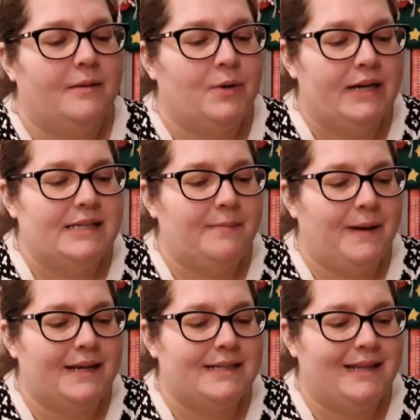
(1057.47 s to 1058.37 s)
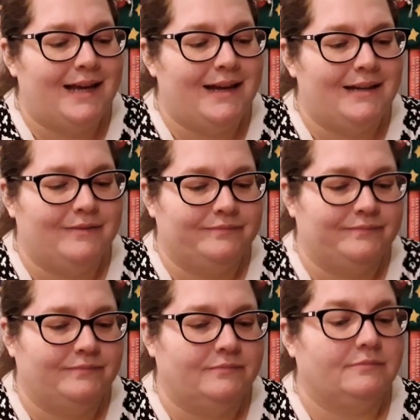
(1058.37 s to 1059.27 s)
But is it better than?
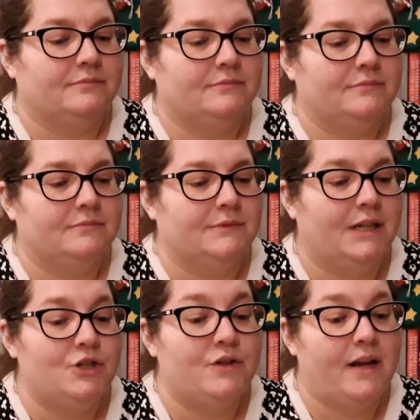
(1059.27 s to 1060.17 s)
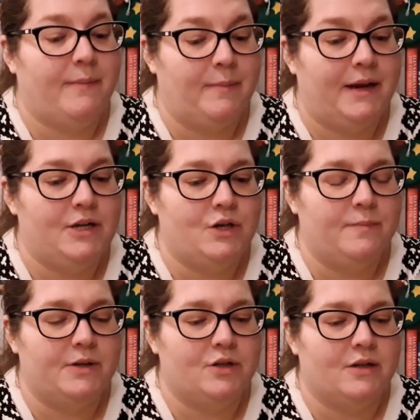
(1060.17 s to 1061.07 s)
I should have kept the page
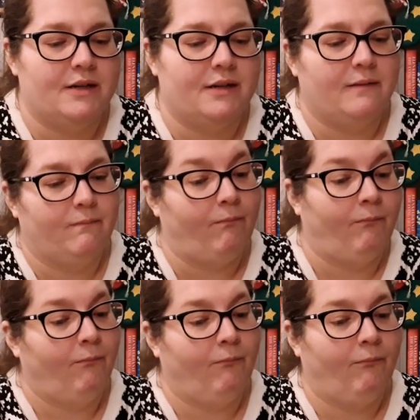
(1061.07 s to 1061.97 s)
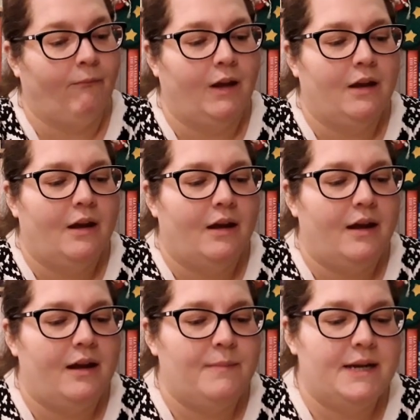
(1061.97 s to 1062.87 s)
open, shouldn't
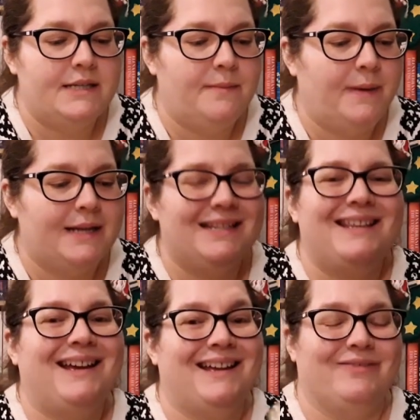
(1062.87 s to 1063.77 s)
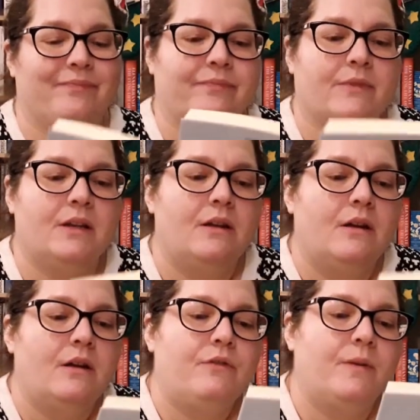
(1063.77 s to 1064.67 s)
I? Um, is it better than?
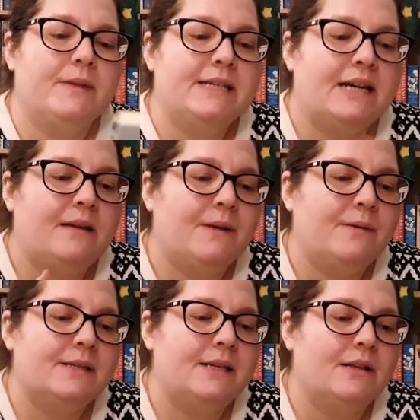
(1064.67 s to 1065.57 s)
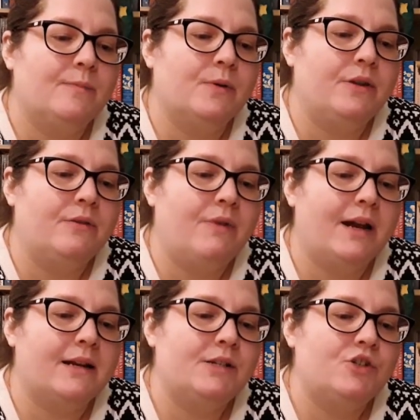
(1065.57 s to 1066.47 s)
From the time I was a little boy, the
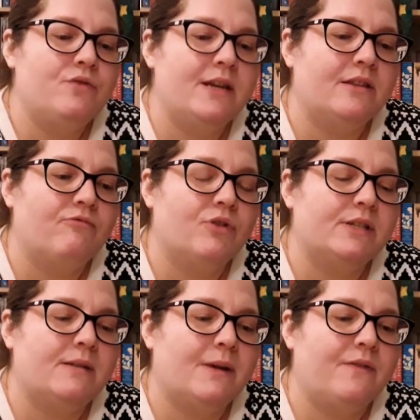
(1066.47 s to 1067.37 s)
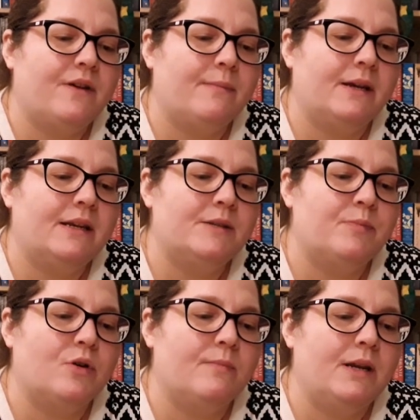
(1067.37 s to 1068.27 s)
reckless streak that runs in my family has
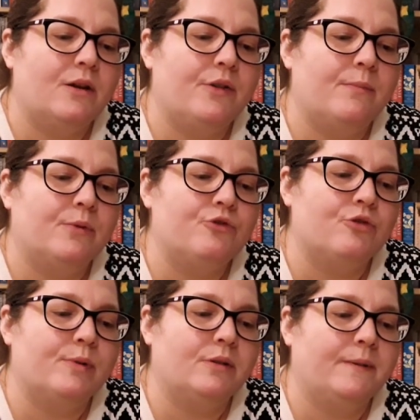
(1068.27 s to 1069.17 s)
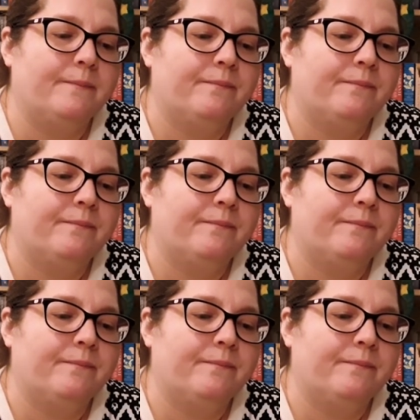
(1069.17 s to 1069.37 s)
brought me nothing but trouble.